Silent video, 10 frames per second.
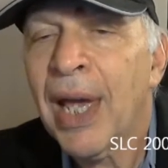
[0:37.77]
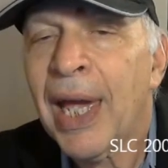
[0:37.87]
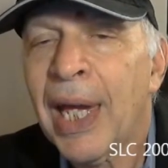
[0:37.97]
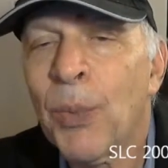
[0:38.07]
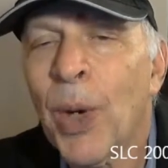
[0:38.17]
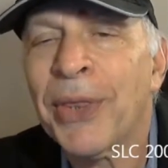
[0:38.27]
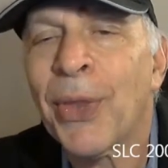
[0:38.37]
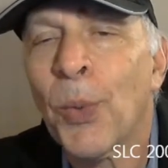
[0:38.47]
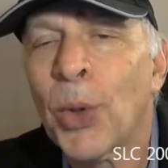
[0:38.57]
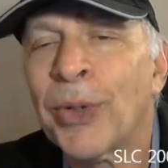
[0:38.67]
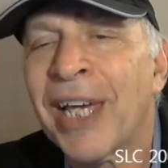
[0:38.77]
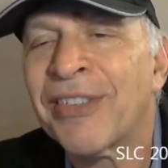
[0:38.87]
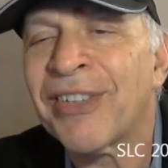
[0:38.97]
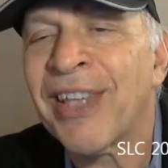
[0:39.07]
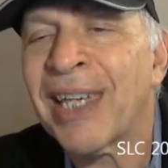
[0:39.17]
and what the word
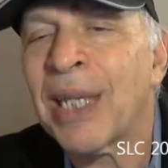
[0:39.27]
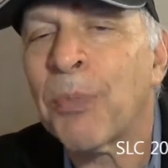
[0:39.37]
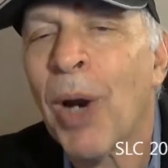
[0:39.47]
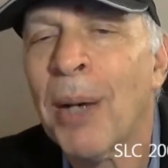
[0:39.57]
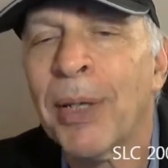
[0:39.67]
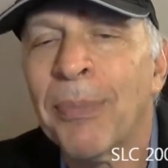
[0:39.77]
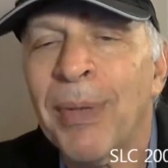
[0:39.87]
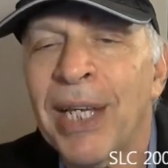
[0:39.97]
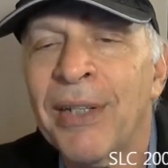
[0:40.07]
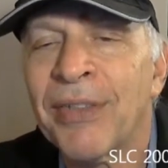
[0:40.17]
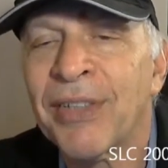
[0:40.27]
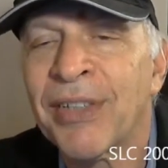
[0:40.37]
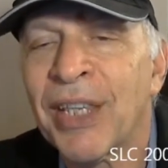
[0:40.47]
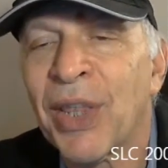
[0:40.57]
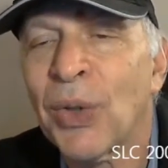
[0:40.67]
outstanding probably means is
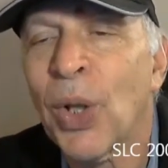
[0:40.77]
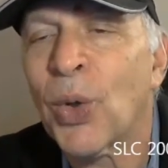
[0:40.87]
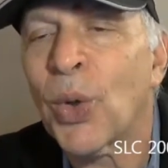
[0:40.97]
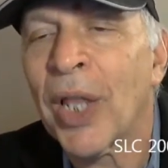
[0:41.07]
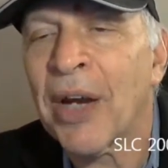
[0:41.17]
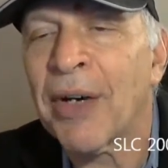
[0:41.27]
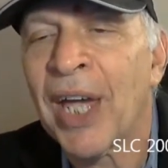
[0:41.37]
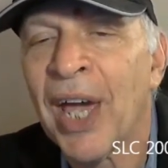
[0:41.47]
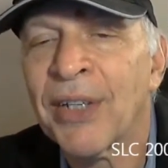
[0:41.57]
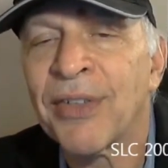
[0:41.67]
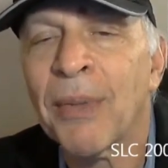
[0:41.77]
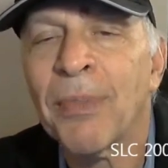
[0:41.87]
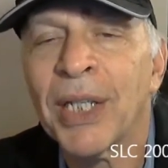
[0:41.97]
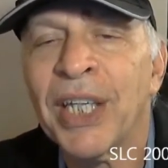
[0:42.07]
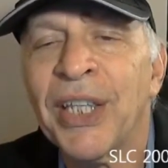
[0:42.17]
that the local area has the
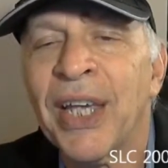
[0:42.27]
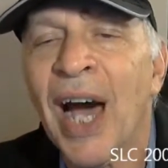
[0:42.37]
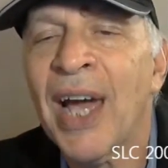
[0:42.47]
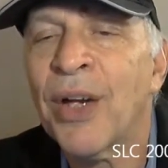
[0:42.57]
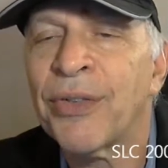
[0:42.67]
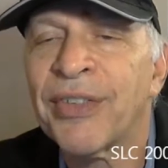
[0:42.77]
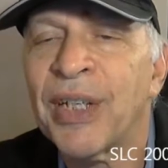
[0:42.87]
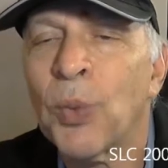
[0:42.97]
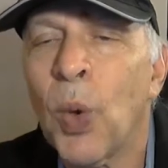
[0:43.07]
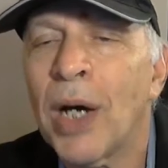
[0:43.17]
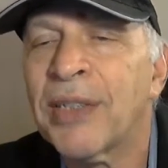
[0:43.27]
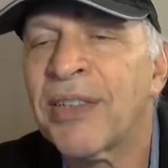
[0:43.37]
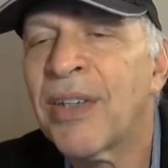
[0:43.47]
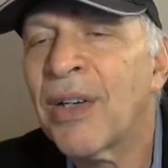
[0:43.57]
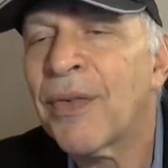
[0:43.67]
money the IOC
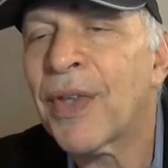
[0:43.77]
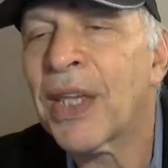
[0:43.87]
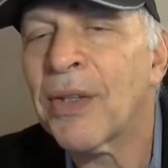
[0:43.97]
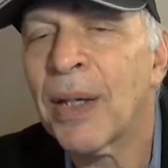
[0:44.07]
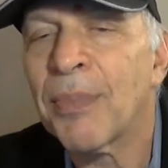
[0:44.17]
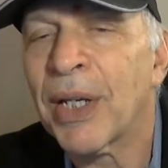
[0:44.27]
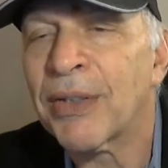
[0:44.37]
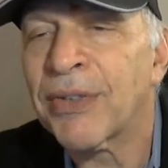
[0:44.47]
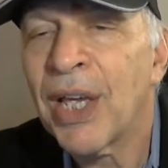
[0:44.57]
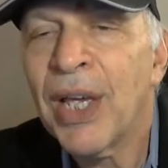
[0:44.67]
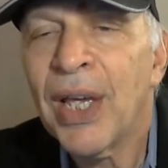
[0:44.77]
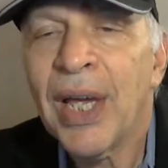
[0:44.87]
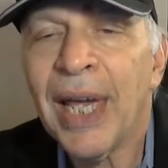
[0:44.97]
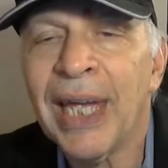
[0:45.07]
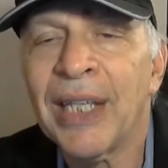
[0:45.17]
wants for the Olympics.
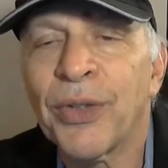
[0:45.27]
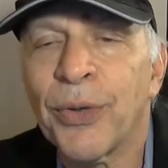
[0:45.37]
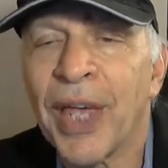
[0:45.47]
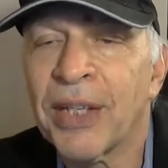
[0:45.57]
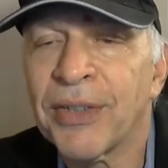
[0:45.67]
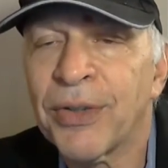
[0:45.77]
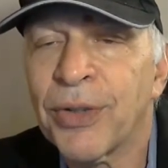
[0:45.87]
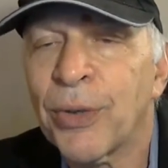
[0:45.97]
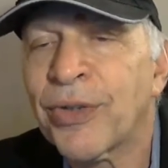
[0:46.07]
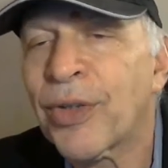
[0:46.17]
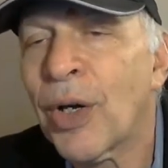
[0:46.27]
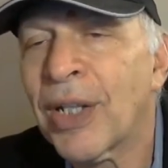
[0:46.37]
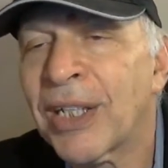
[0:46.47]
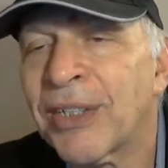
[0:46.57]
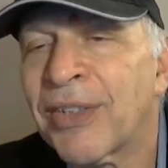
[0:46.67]
In 2002, Salt
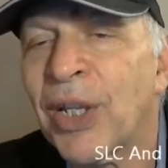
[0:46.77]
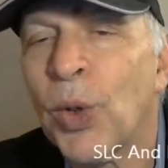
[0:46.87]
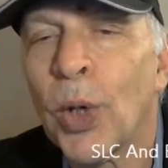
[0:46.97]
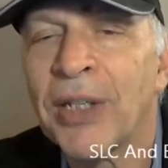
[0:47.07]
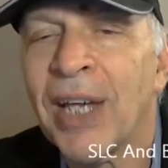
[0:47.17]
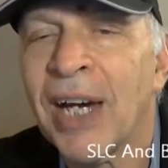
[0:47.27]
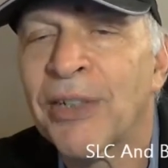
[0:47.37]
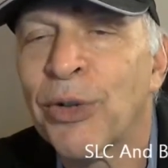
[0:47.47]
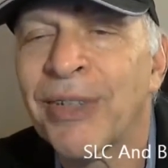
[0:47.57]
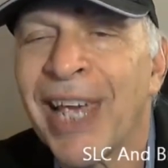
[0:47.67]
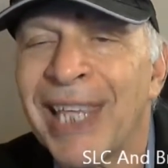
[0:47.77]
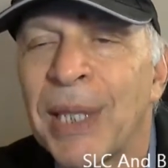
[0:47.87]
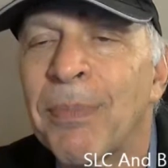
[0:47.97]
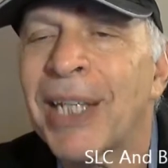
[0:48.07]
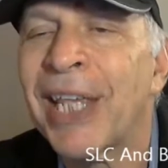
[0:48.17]
Lake City organizers had the
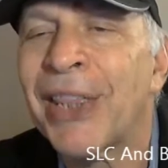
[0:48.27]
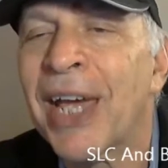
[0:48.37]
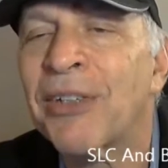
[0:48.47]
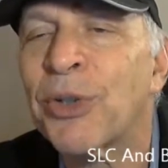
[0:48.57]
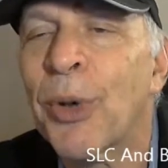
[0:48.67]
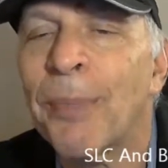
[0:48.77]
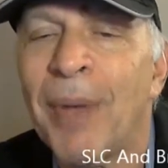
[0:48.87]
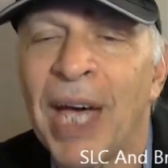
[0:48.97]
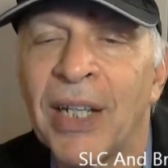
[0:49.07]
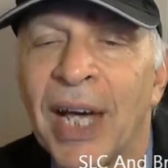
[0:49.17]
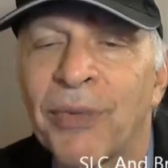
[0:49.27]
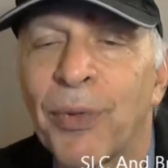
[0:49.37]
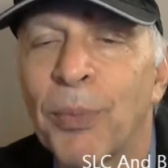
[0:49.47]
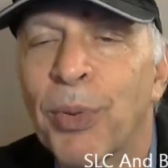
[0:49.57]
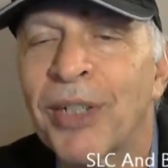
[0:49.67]
money thanks to a bailout
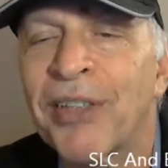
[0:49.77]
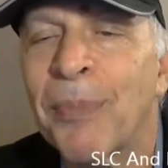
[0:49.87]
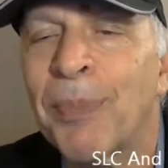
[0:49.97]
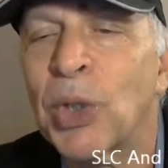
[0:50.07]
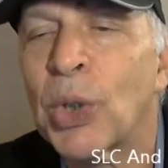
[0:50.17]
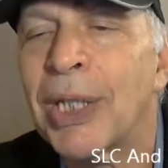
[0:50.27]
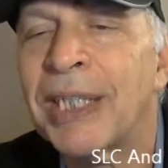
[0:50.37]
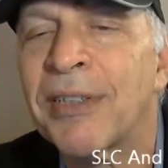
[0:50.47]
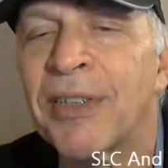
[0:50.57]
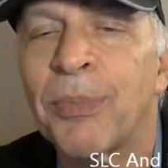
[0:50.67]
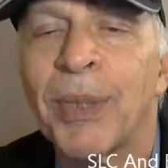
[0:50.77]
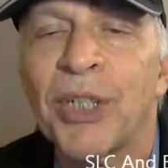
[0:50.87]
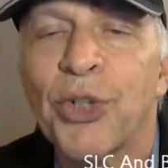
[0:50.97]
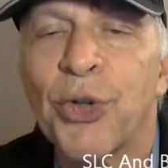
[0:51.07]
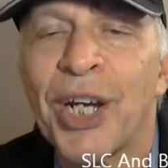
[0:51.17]
from President Bill Clinton's
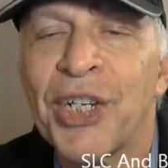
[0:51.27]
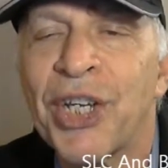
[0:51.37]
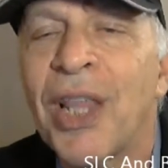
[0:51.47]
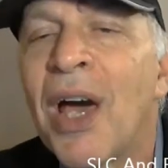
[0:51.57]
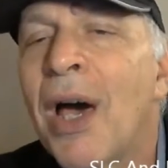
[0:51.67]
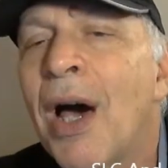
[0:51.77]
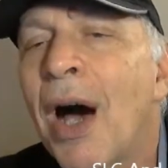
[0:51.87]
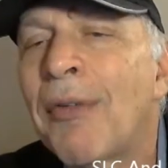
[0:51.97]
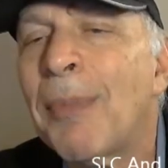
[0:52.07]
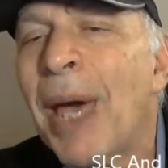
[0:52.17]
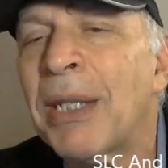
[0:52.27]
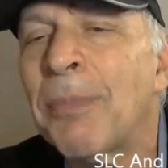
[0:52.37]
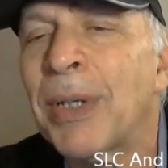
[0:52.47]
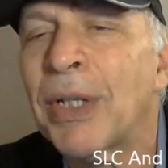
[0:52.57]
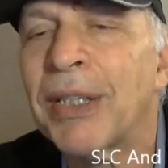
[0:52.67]
administration of about $1
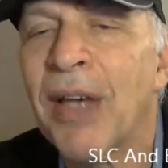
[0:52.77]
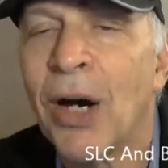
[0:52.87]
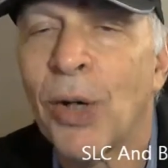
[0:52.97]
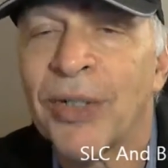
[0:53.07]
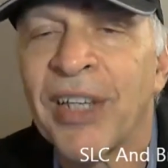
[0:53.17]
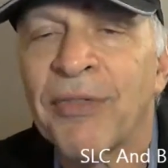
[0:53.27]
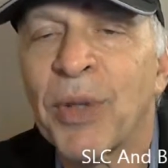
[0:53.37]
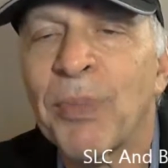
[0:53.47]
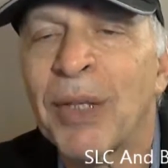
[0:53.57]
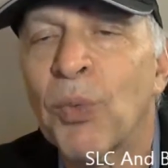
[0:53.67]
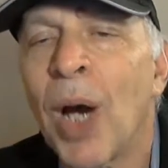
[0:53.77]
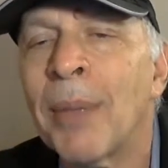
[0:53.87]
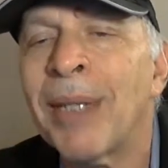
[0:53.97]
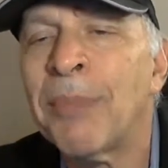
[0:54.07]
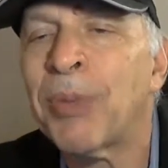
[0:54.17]
billion after Mitt
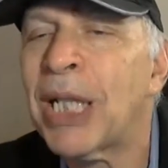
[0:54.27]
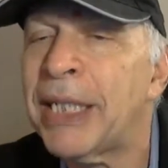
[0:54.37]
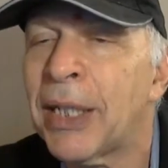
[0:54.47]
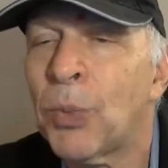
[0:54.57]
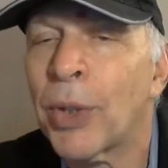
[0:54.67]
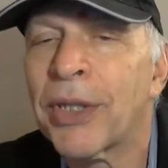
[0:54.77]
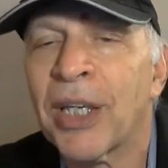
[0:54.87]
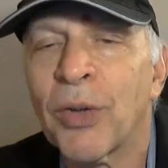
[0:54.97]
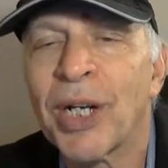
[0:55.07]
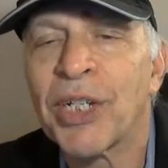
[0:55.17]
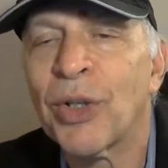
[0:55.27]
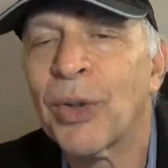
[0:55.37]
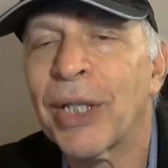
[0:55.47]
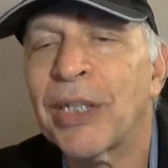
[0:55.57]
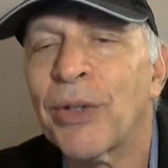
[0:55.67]
Romney pleaded with congressional
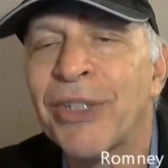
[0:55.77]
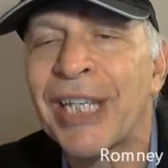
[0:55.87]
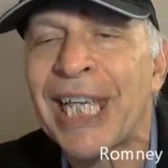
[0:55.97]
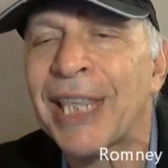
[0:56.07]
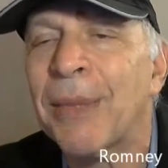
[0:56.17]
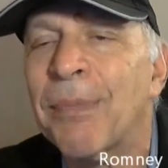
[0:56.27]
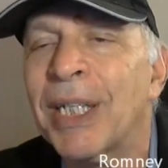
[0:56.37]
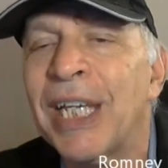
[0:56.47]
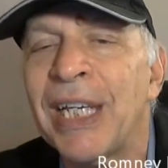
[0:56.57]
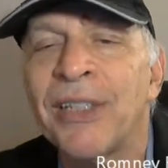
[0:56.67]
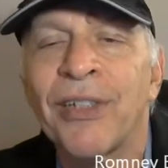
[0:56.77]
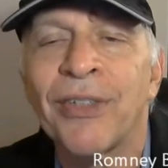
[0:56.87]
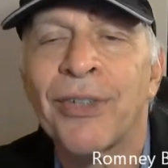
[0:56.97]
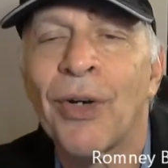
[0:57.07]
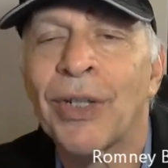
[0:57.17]
leaders to get the money into
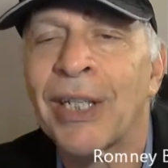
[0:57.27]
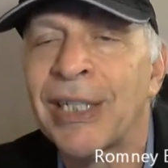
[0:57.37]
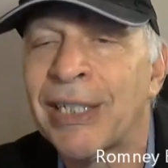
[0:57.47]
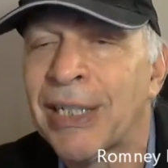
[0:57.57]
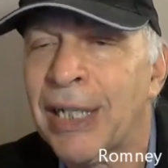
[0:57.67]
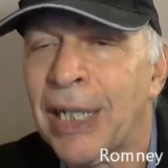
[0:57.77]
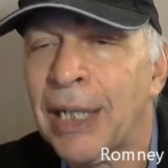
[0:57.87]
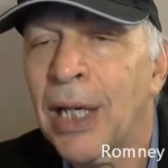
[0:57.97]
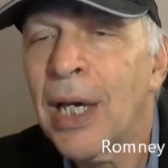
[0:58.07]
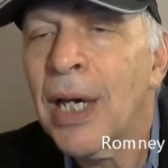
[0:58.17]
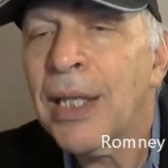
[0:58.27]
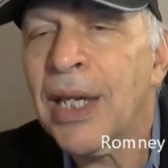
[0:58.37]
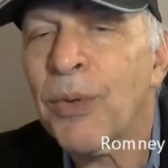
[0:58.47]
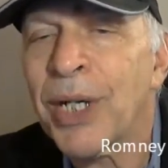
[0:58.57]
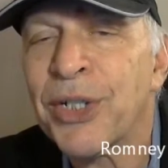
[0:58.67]
Salt Lake City.
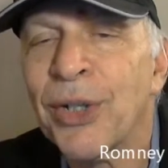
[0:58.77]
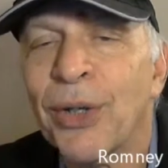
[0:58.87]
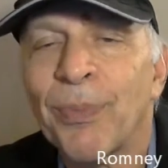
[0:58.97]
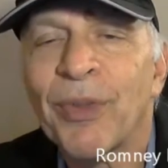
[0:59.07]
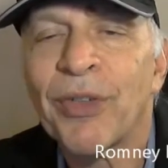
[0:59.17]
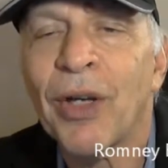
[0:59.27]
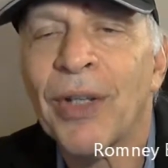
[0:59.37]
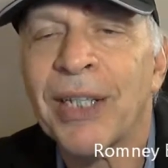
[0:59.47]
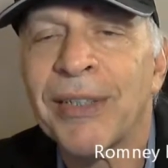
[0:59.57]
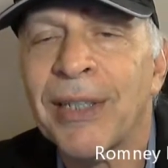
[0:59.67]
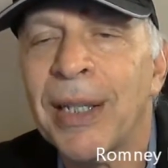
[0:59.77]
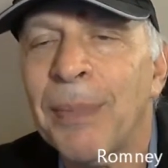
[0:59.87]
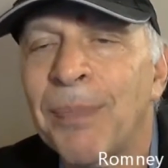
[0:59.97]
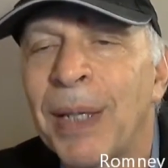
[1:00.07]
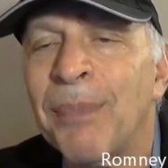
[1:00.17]
The original Salt Lake City
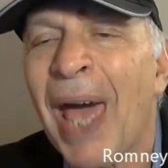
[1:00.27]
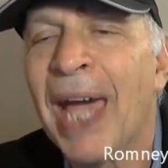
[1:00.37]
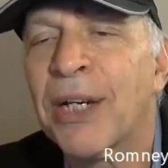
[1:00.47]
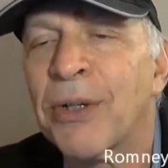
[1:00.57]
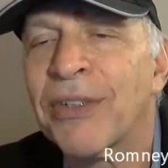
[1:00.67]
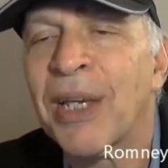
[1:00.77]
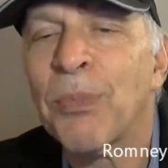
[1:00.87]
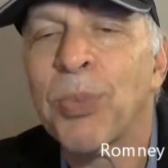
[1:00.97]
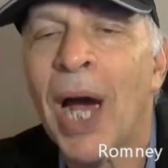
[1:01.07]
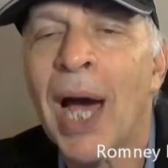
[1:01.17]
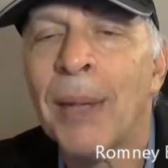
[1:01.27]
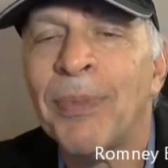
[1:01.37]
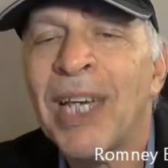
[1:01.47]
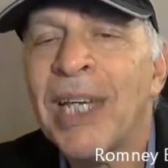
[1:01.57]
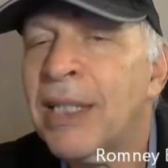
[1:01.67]
bid backers had
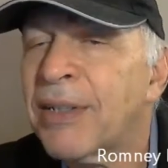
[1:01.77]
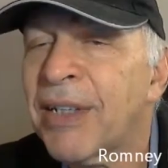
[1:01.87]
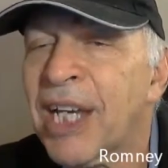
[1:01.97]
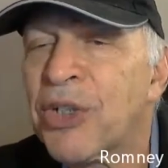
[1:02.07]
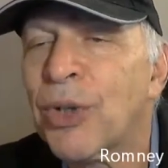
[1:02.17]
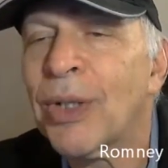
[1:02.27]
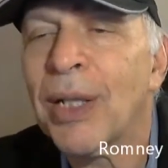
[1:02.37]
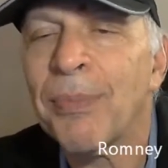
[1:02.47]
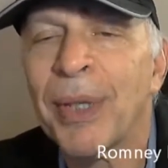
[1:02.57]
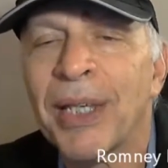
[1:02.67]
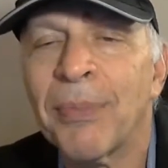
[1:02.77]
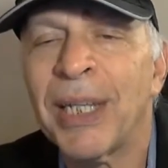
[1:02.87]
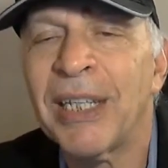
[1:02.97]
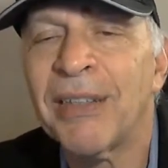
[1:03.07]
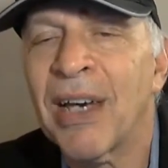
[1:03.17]
bribed International Olympic
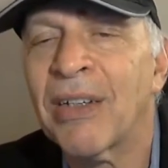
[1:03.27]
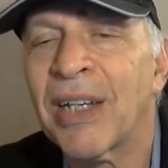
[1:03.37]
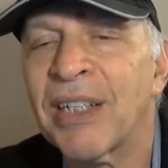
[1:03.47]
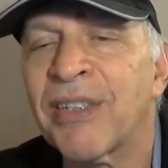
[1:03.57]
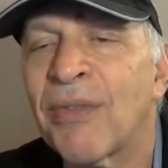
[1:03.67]
Committee delegates to